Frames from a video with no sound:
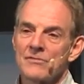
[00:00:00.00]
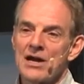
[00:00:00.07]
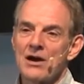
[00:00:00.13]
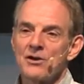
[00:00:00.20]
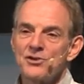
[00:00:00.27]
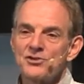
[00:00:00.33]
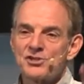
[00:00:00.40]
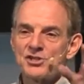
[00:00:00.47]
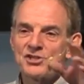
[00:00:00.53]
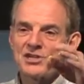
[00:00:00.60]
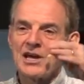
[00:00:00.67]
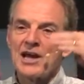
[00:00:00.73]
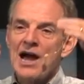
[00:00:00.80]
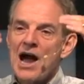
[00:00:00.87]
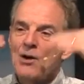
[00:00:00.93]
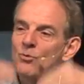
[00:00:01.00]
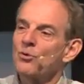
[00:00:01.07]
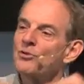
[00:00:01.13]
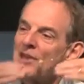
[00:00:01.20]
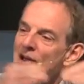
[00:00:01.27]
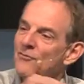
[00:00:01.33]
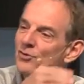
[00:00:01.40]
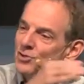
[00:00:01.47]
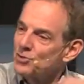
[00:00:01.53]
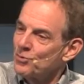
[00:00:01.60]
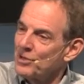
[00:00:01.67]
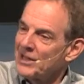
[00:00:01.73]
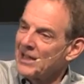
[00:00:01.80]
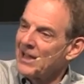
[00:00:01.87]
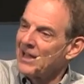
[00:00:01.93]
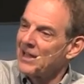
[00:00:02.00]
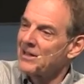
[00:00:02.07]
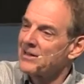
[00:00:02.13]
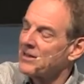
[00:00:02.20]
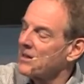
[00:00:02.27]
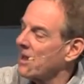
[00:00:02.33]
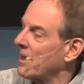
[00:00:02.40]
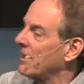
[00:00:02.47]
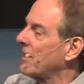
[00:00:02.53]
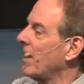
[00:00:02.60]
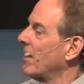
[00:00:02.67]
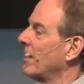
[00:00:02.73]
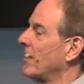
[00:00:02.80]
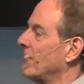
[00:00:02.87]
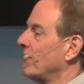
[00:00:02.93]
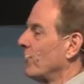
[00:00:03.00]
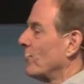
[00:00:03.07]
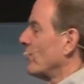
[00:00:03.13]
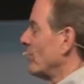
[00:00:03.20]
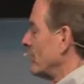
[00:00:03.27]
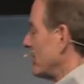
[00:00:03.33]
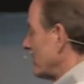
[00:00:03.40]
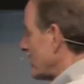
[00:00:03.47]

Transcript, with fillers: Now, I used to say, I will never do it again, and I kind of have learned